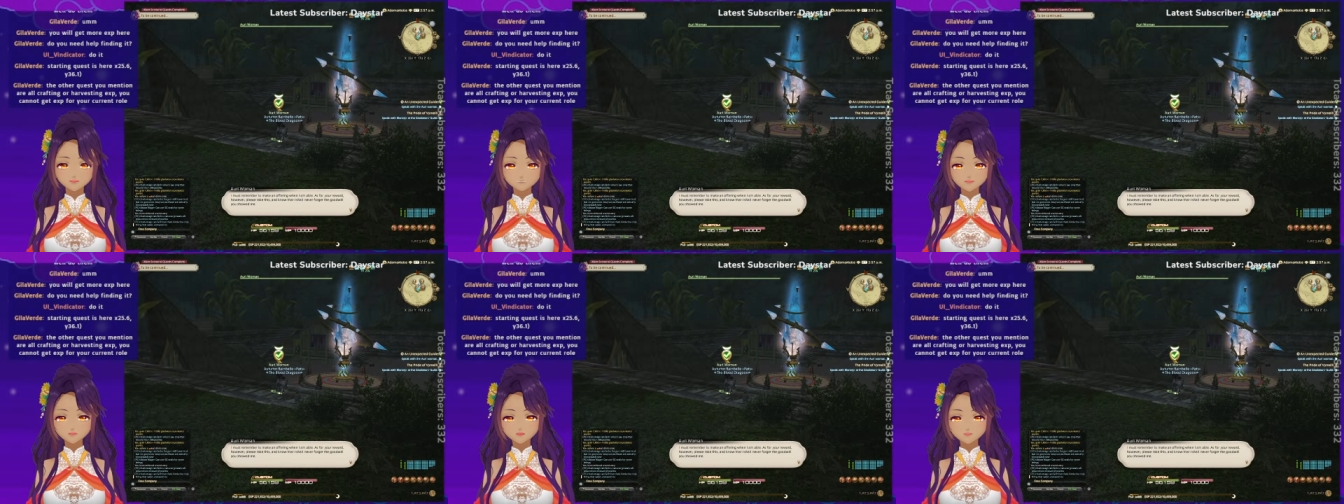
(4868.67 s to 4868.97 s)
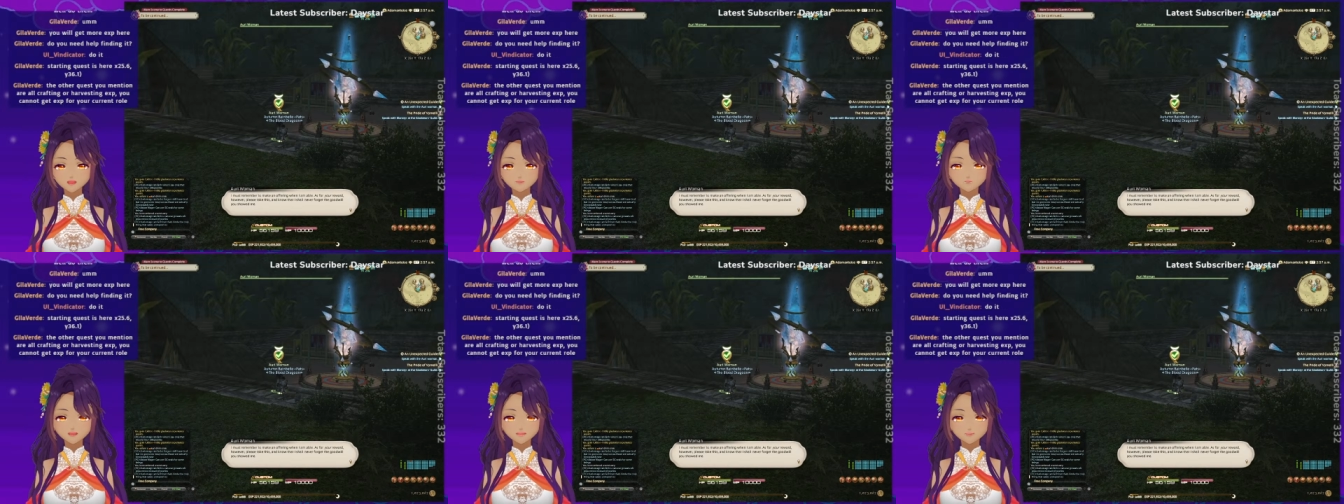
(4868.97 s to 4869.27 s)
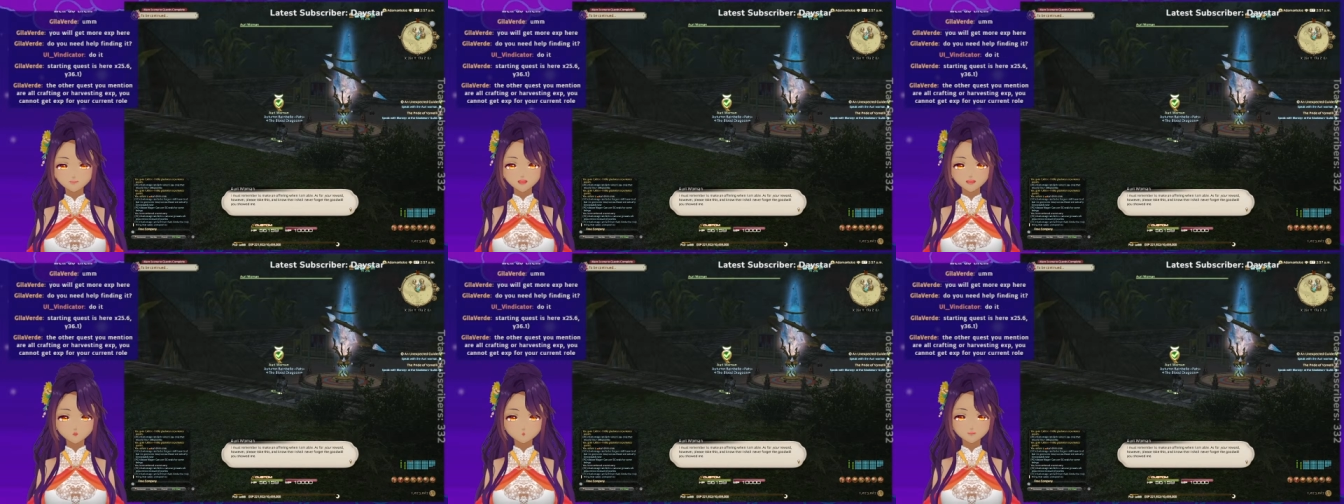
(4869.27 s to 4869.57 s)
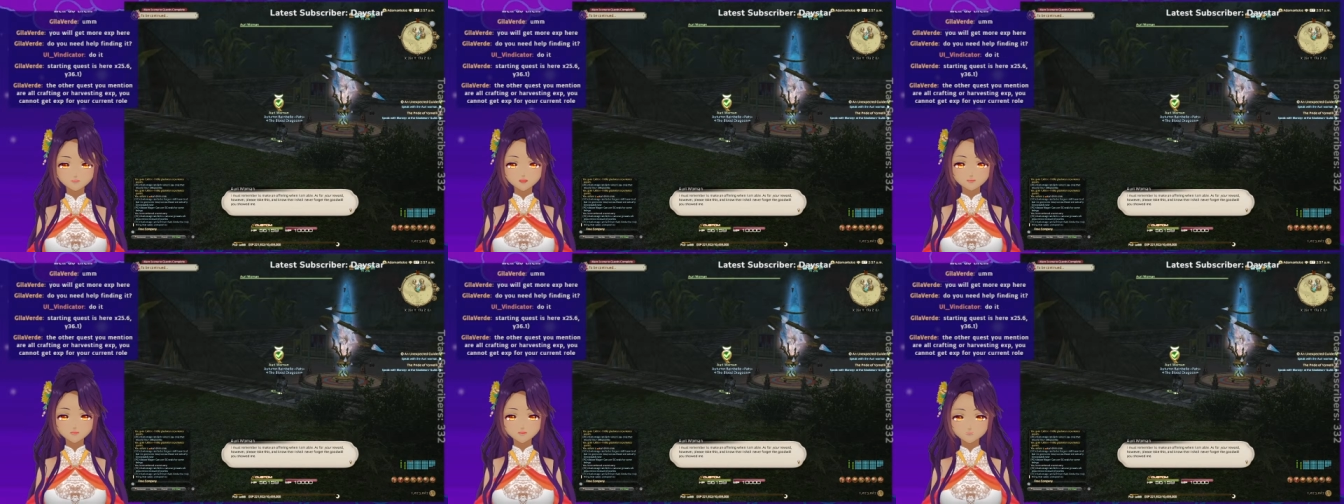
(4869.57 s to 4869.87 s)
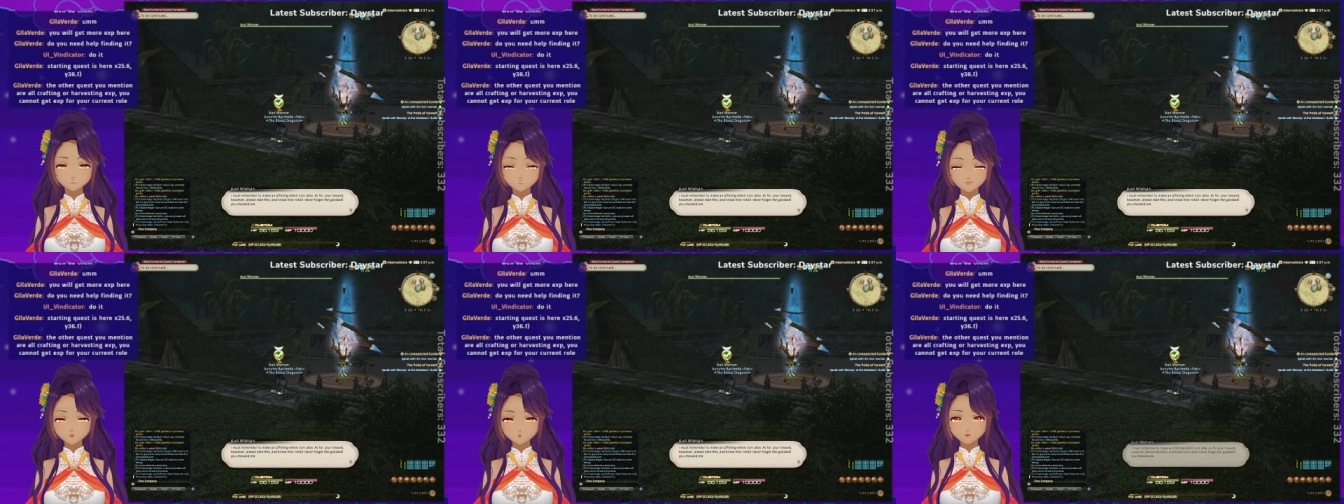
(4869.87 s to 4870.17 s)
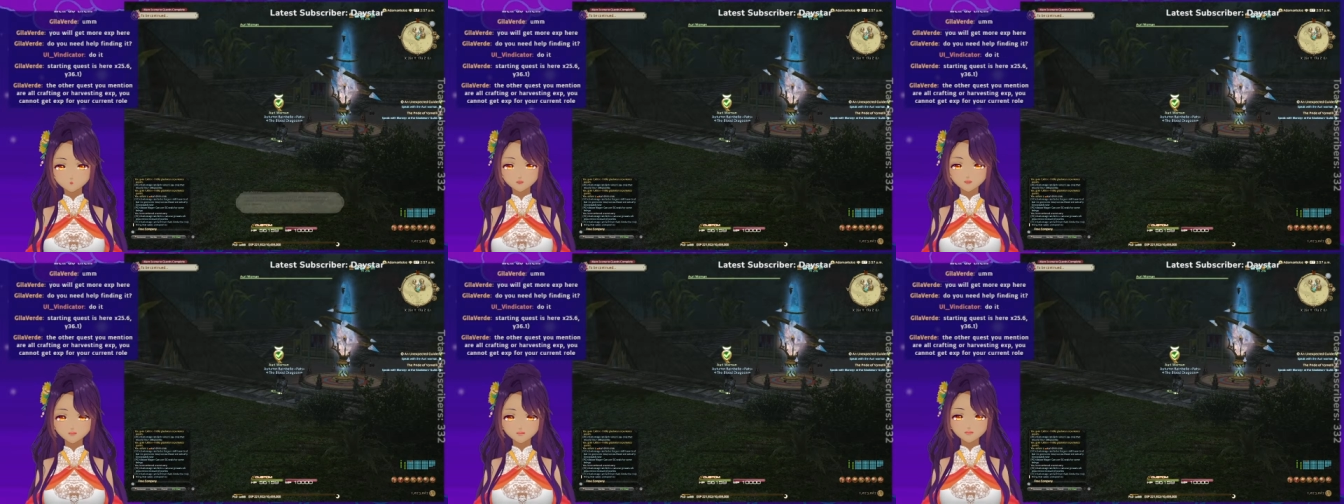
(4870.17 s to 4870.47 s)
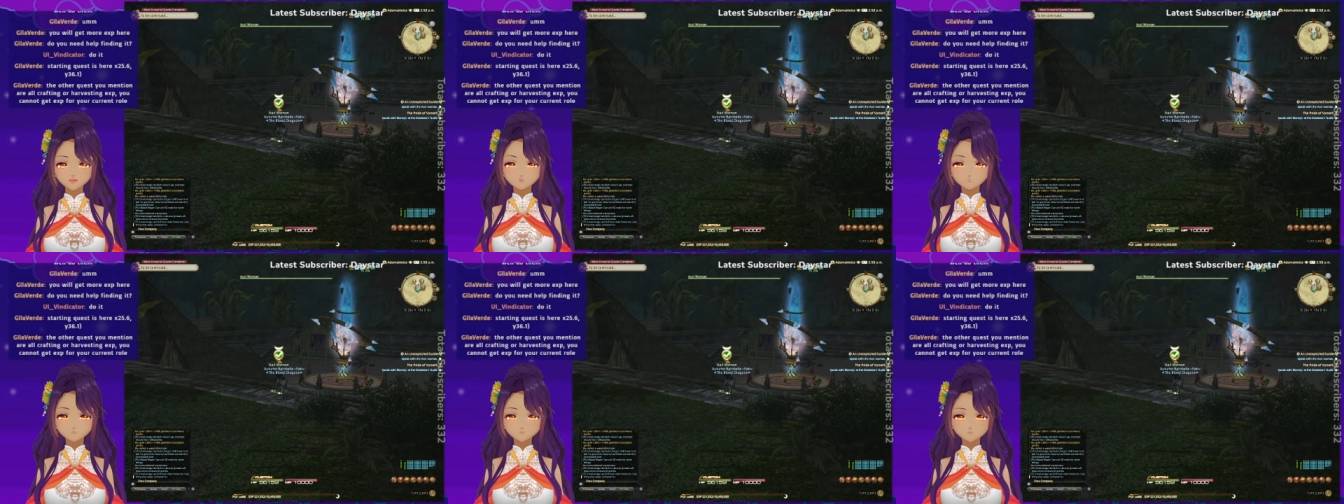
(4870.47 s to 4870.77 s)
shall never forget the goodwill you showed me.
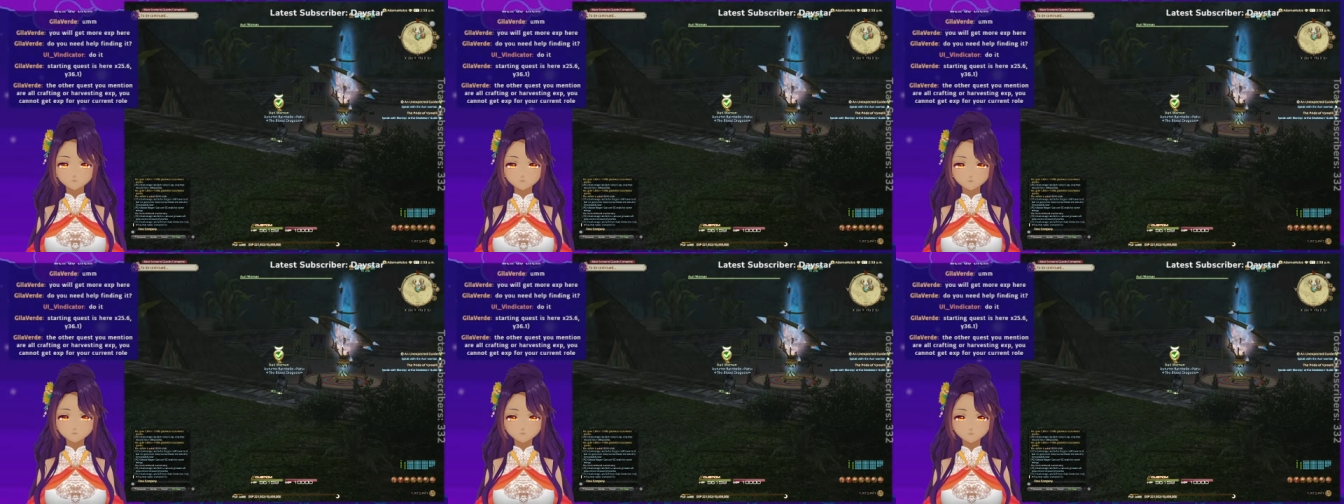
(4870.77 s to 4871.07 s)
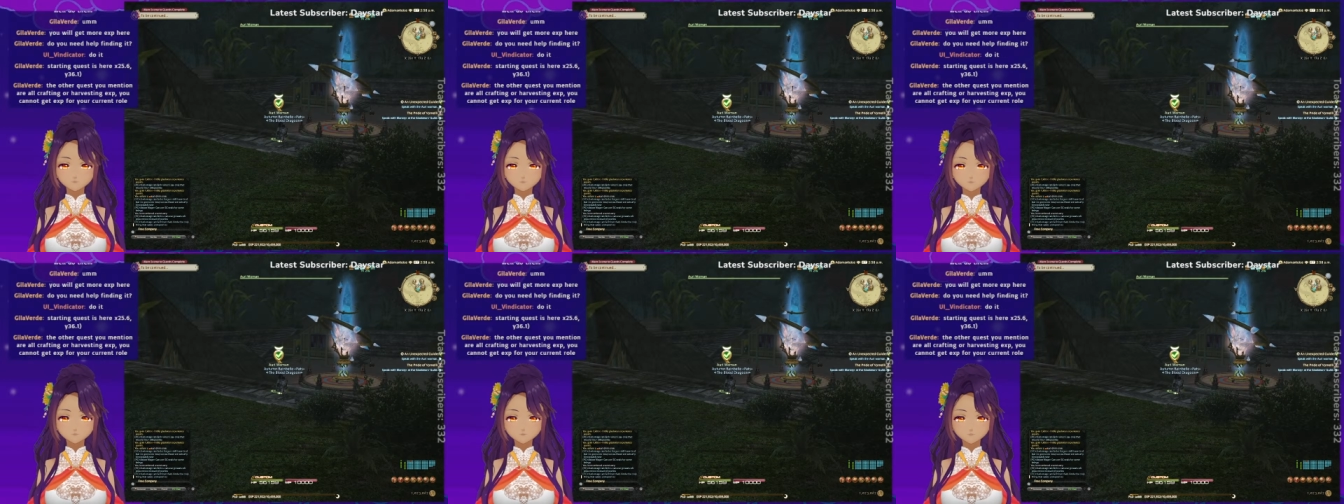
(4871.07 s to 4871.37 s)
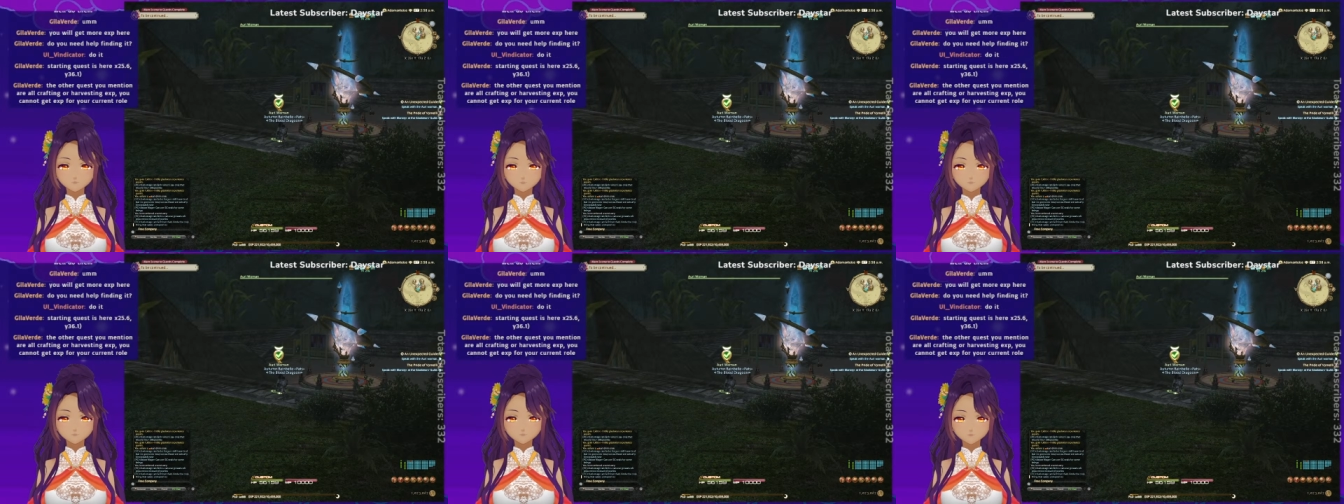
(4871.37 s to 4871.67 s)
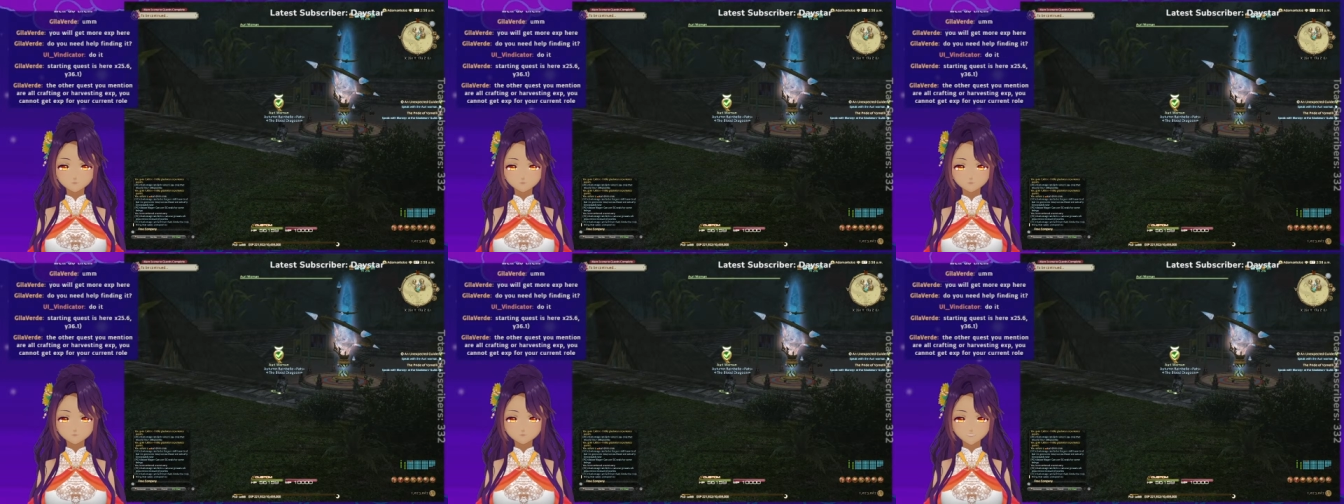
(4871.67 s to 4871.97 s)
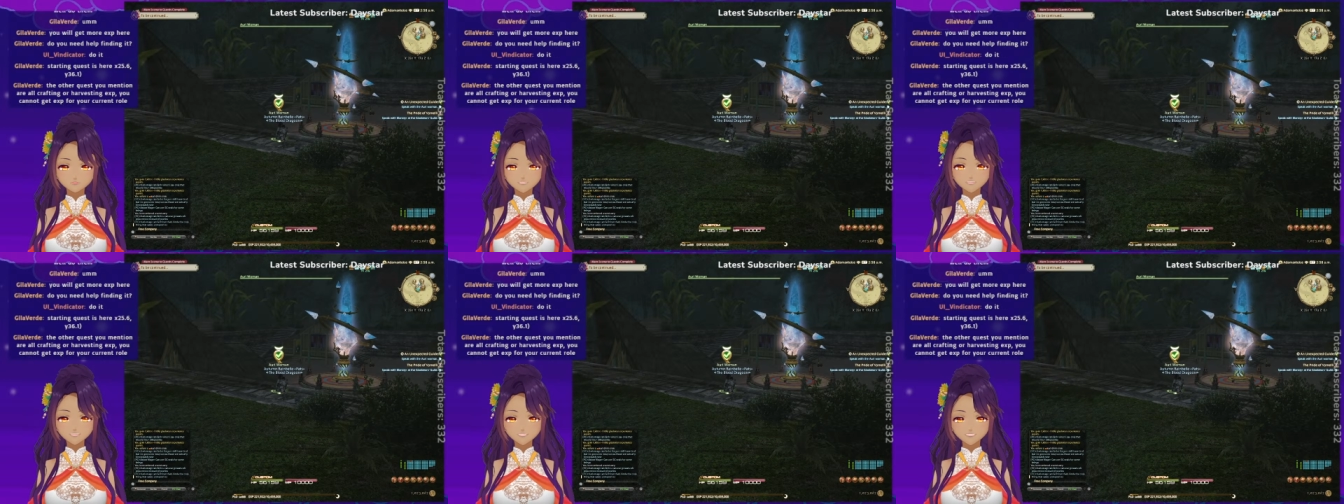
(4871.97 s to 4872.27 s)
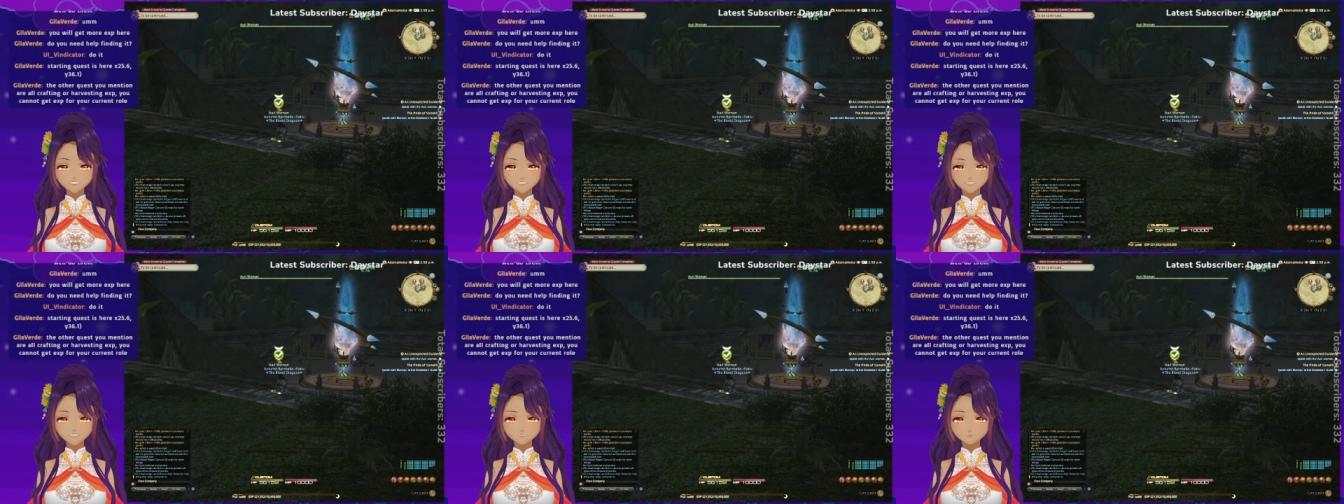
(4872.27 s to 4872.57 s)
Hooray!